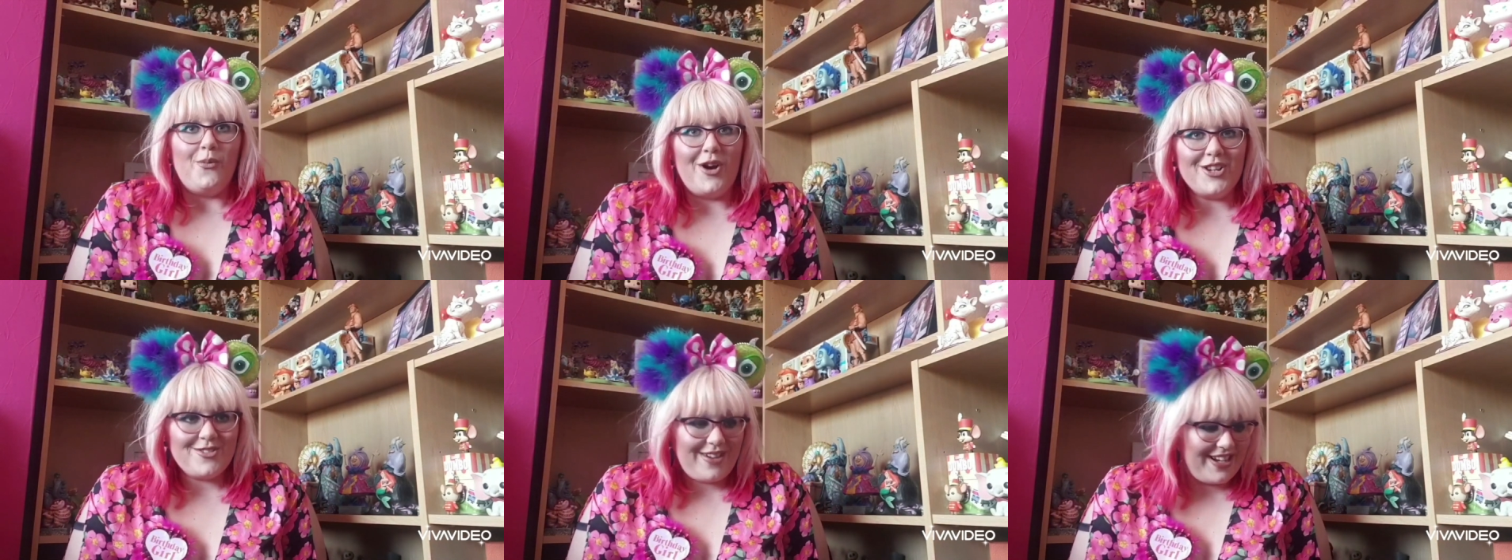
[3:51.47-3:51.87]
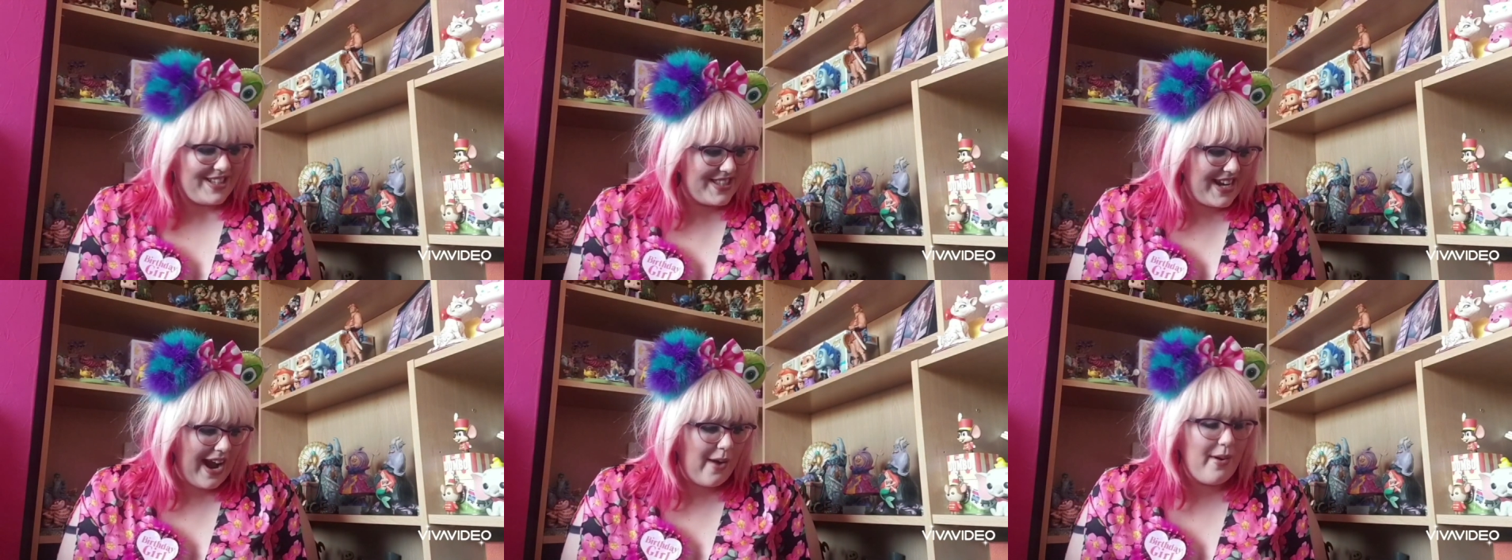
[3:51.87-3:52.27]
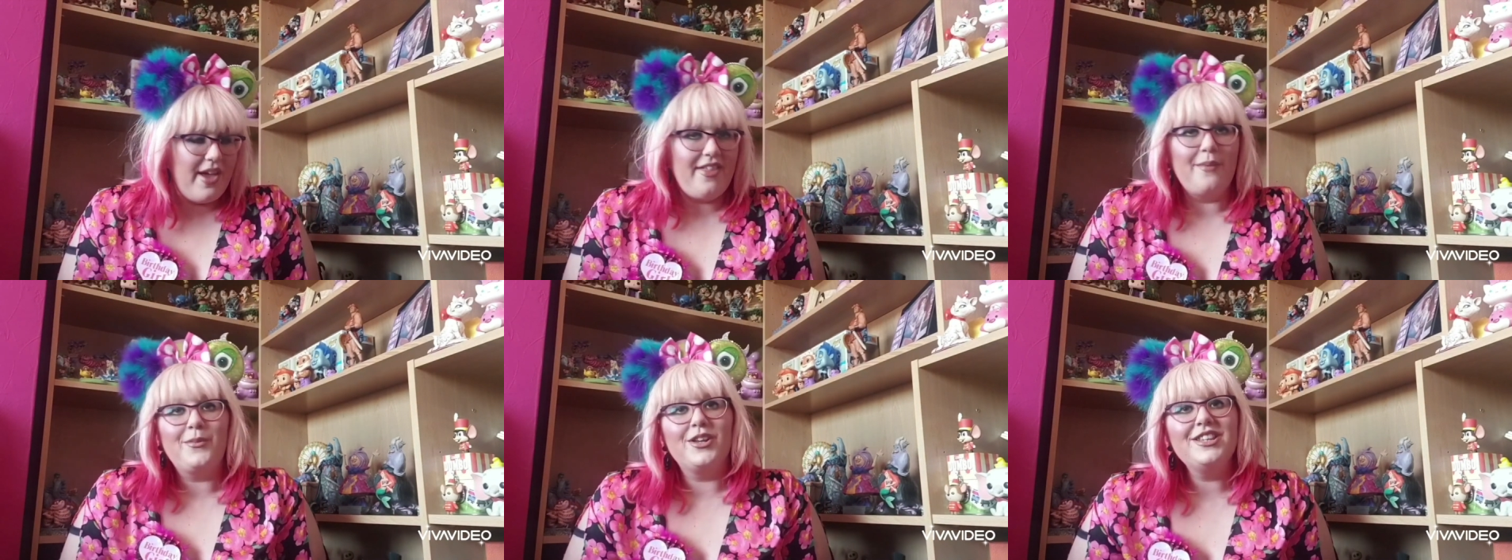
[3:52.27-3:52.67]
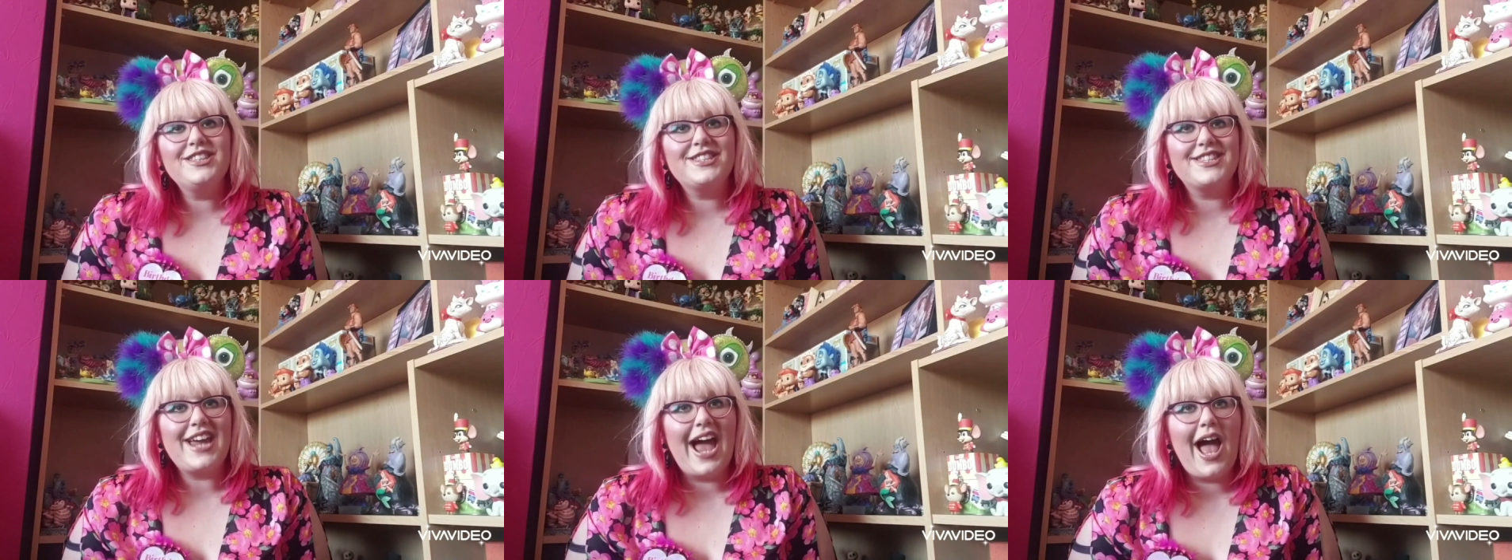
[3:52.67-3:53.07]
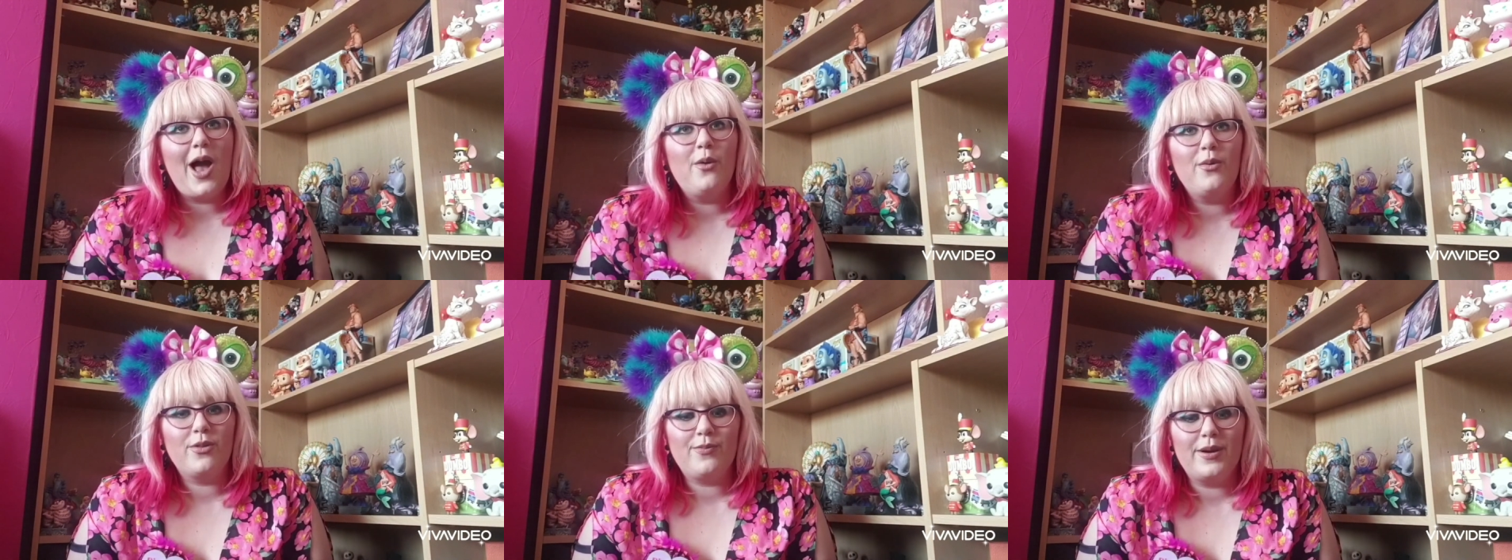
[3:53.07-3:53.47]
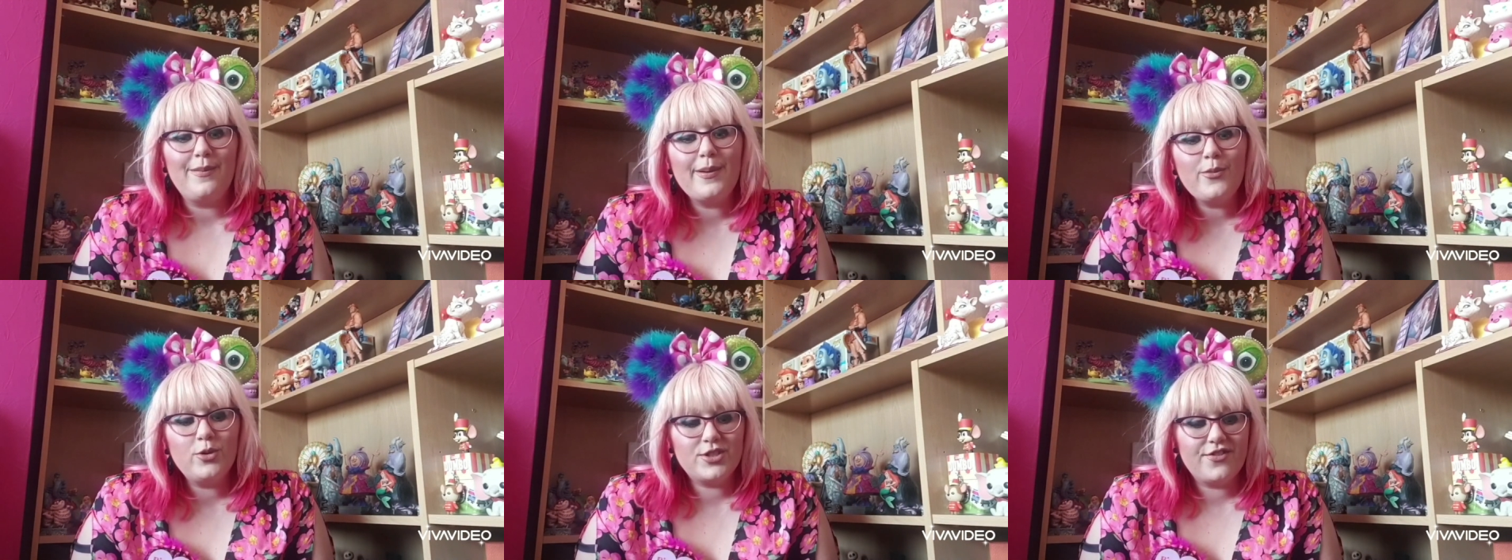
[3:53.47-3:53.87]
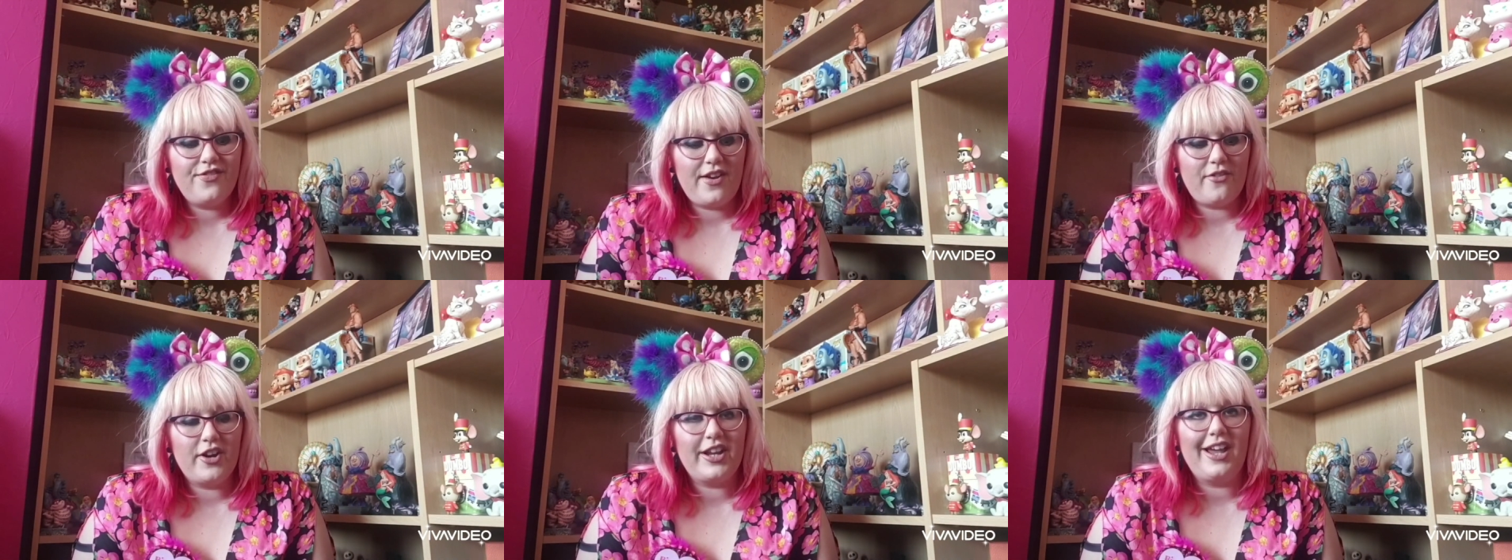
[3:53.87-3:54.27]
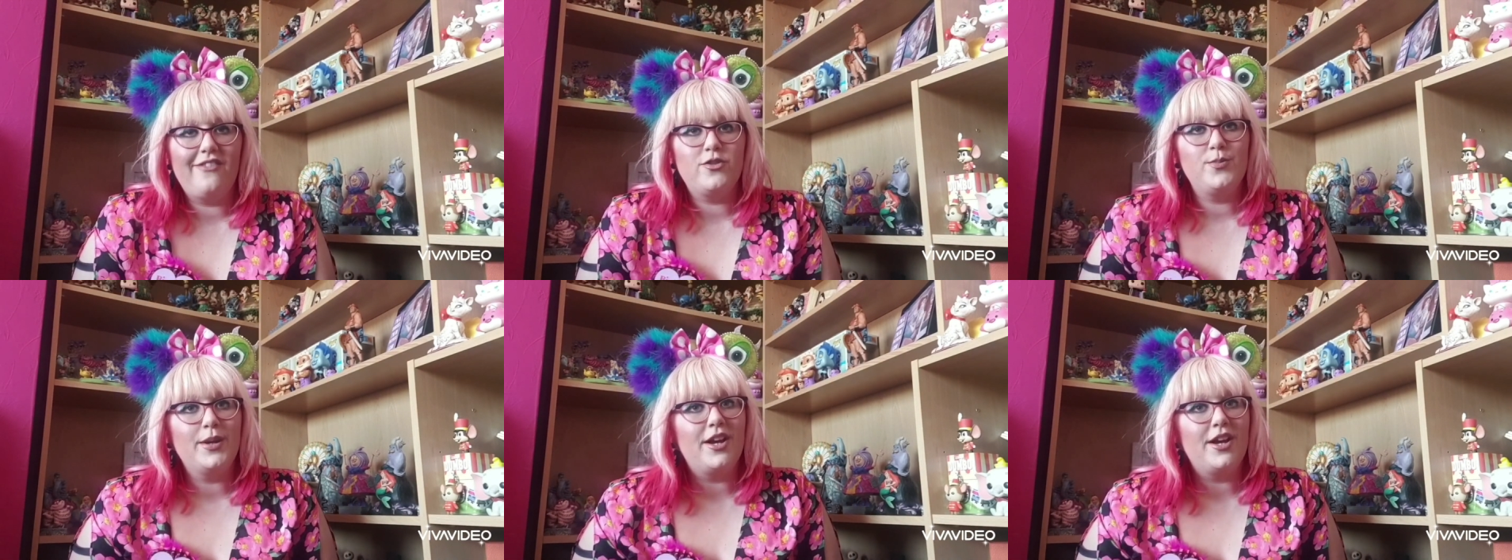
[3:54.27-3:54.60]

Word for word: What do I start with? I'm going to start with one of my most favourite gifts